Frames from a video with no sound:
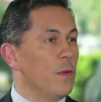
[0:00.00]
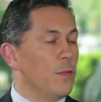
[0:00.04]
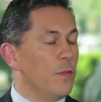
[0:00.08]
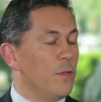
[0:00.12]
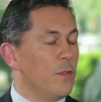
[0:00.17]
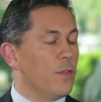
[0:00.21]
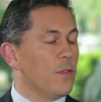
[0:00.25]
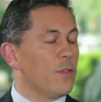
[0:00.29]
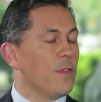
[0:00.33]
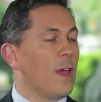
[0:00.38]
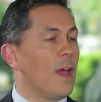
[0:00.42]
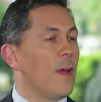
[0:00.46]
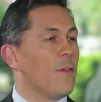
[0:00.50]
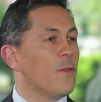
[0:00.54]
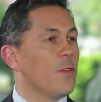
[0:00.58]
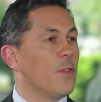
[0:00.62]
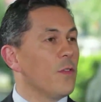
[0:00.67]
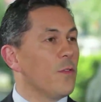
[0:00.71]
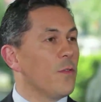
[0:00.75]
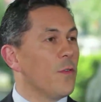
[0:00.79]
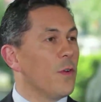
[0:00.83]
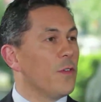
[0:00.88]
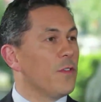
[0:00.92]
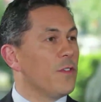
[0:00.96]
just after
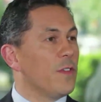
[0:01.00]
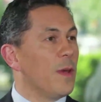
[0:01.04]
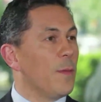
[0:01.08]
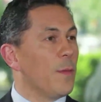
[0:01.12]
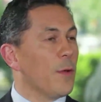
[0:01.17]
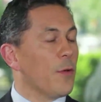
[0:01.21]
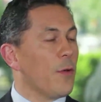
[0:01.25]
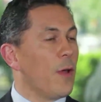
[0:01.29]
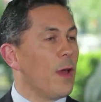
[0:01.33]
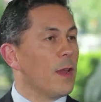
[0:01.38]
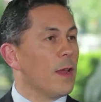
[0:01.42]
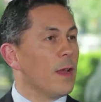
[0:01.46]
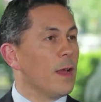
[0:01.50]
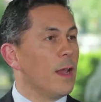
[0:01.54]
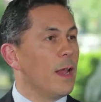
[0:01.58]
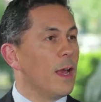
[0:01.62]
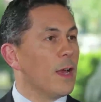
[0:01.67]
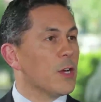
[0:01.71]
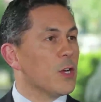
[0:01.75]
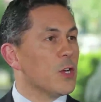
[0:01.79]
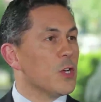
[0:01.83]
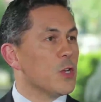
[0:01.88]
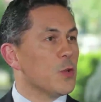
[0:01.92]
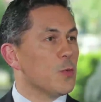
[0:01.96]
the first democratic
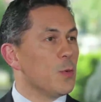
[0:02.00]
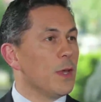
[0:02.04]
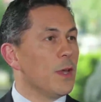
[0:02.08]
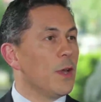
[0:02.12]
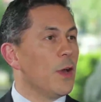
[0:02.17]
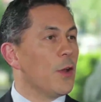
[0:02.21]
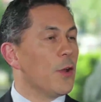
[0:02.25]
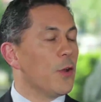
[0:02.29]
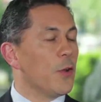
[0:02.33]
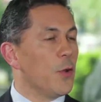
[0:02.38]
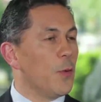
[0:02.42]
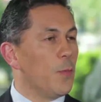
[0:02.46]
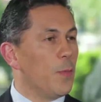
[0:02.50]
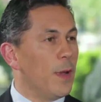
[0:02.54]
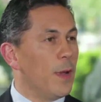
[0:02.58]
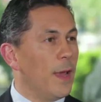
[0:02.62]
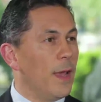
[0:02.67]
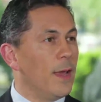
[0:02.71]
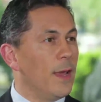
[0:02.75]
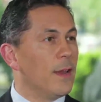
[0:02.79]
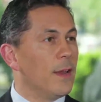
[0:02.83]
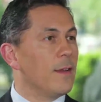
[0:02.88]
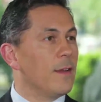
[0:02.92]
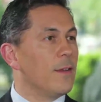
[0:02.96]
elections, we got on a
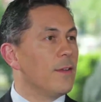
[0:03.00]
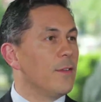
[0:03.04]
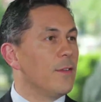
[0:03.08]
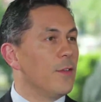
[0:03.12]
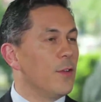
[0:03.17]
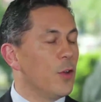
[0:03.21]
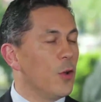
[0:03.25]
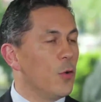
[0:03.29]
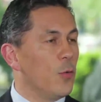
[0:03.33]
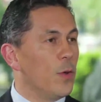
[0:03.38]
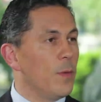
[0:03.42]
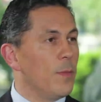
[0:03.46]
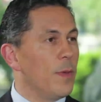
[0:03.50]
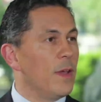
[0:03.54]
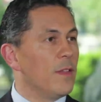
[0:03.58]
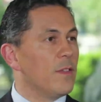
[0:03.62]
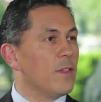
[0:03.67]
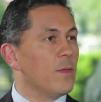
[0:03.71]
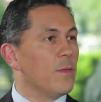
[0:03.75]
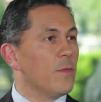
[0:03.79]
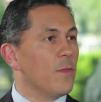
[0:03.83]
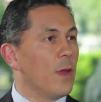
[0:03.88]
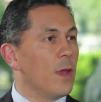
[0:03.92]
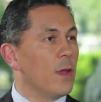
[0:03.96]
plane and we made
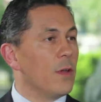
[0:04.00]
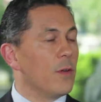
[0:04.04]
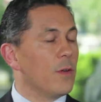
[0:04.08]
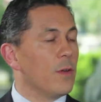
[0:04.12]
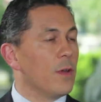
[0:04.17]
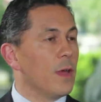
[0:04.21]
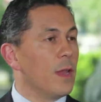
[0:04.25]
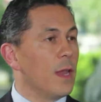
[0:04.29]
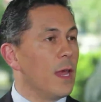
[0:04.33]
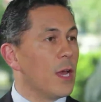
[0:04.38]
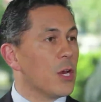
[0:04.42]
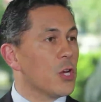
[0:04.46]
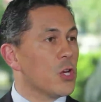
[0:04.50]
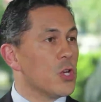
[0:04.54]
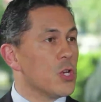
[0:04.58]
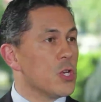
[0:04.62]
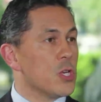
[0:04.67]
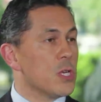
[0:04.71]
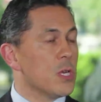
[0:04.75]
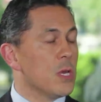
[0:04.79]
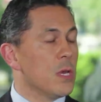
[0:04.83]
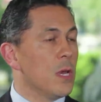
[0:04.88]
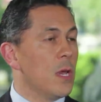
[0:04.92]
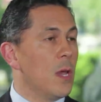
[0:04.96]
some very good
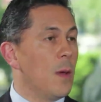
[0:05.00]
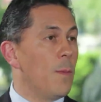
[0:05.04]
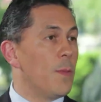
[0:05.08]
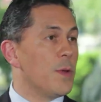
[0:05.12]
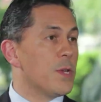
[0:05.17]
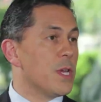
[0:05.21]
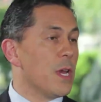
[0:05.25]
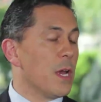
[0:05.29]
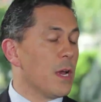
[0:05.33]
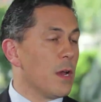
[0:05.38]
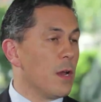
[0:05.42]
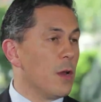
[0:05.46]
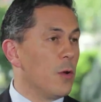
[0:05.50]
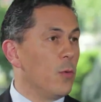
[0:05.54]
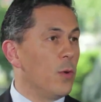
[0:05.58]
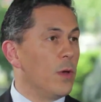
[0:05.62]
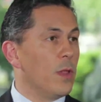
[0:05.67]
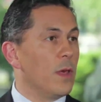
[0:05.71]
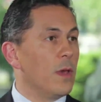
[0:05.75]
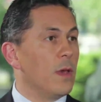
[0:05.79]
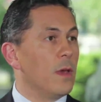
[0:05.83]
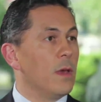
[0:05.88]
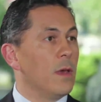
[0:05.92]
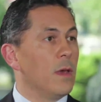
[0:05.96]
connections, in particular
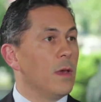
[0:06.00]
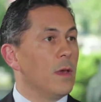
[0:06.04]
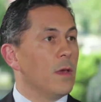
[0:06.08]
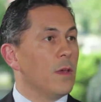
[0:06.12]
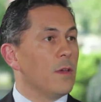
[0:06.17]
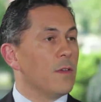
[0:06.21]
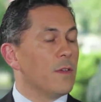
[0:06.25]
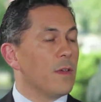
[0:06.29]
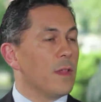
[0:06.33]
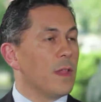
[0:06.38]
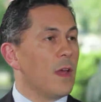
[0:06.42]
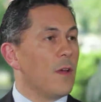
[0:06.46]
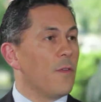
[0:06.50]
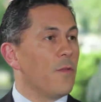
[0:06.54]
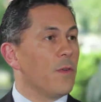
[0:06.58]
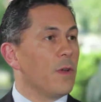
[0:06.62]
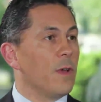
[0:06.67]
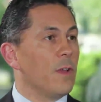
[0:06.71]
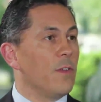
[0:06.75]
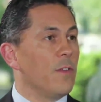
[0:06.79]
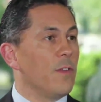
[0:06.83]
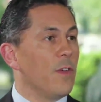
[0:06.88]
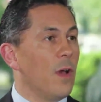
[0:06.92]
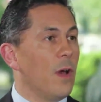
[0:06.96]
with a South
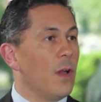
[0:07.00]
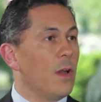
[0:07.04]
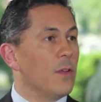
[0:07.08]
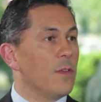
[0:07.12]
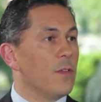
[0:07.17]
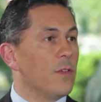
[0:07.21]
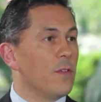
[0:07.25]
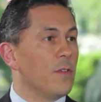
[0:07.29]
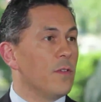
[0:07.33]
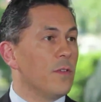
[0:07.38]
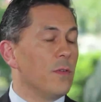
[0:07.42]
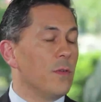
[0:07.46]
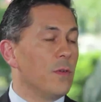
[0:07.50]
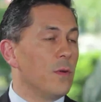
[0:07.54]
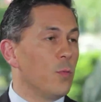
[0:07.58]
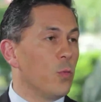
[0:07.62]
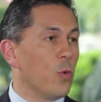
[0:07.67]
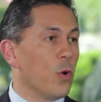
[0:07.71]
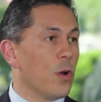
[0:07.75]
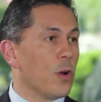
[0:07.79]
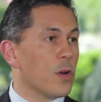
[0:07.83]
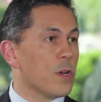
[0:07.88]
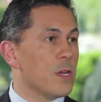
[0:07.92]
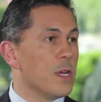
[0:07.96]
African geologist who had
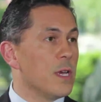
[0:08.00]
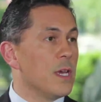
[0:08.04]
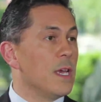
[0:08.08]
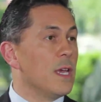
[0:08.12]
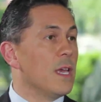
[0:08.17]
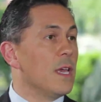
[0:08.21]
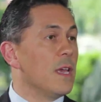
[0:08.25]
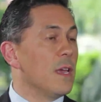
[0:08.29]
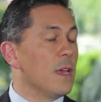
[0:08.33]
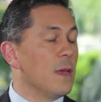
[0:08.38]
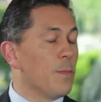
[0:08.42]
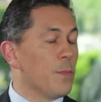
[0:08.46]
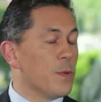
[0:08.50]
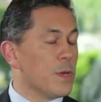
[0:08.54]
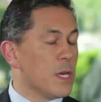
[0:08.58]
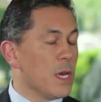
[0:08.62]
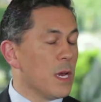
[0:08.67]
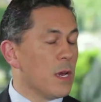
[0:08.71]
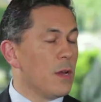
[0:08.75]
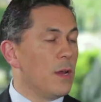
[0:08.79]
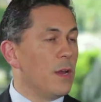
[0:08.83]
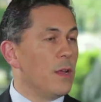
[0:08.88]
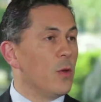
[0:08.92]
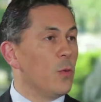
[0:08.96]
worked
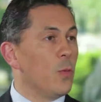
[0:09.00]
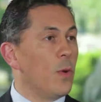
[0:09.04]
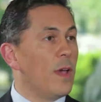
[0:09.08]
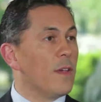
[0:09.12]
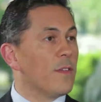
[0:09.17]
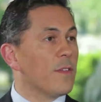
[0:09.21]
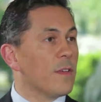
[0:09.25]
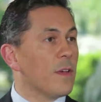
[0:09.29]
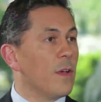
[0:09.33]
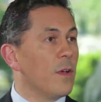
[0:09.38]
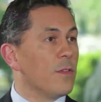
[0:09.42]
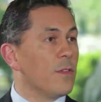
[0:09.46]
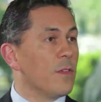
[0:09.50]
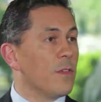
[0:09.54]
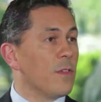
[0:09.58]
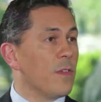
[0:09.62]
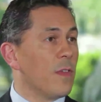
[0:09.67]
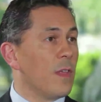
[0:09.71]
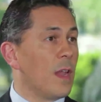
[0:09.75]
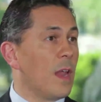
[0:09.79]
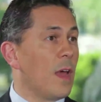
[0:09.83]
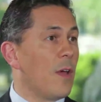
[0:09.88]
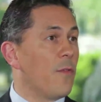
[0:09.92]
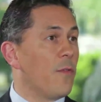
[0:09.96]
particularly in the west coast of
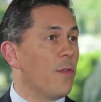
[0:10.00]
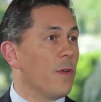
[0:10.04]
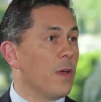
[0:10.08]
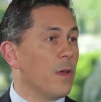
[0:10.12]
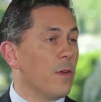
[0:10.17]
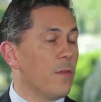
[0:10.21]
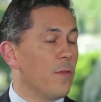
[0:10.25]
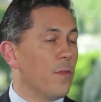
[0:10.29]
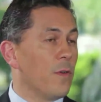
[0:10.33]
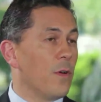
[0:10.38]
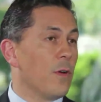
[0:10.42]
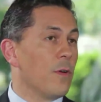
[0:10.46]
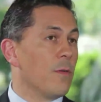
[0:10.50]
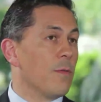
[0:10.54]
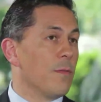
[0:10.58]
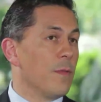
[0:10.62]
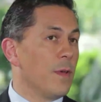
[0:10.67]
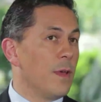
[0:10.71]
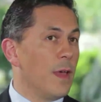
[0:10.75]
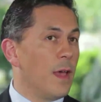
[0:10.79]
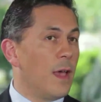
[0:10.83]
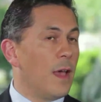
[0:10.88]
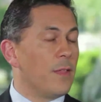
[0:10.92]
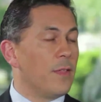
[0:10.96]
South Africa for,
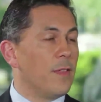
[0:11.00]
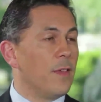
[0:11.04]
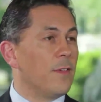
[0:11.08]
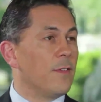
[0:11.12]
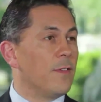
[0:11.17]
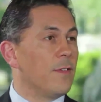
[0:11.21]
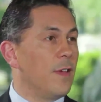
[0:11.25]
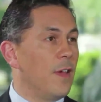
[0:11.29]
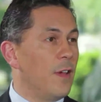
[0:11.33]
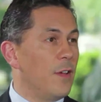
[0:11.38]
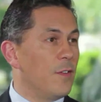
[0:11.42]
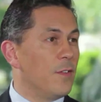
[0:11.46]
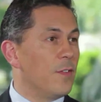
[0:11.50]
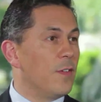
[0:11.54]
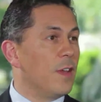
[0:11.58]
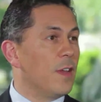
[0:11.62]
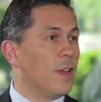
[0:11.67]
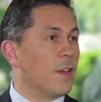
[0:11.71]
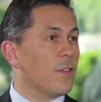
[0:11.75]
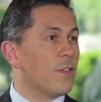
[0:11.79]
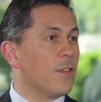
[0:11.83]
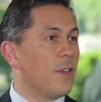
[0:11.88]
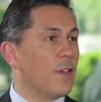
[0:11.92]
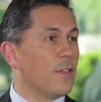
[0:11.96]
at this stage,
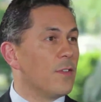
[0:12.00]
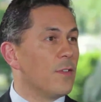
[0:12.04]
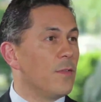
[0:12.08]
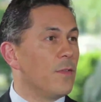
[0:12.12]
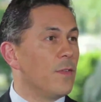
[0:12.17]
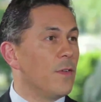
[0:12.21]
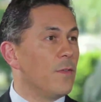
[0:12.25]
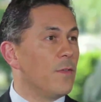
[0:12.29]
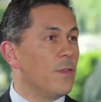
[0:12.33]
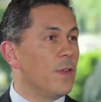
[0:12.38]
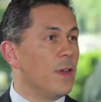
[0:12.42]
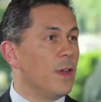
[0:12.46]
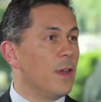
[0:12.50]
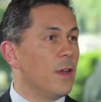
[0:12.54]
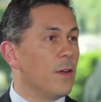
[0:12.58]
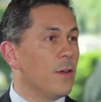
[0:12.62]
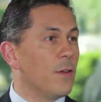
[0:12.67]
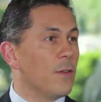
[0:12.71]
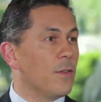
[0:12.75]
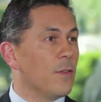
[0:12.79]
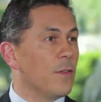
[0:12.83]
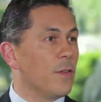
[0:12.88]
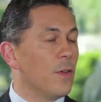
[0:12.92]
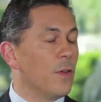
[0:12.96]
in excess of 50
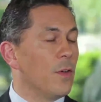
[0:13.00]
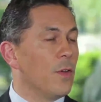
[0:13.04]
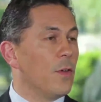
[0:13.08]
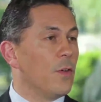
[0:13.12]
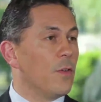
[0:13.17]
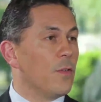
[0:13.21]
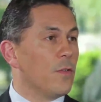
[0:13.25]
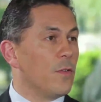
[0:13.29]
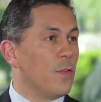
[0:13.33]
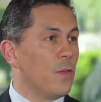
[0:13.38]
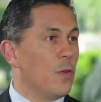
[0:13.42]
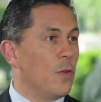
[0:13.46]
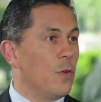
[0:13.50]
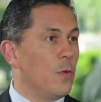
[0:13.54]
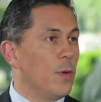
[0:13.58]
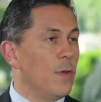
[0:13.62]
years. So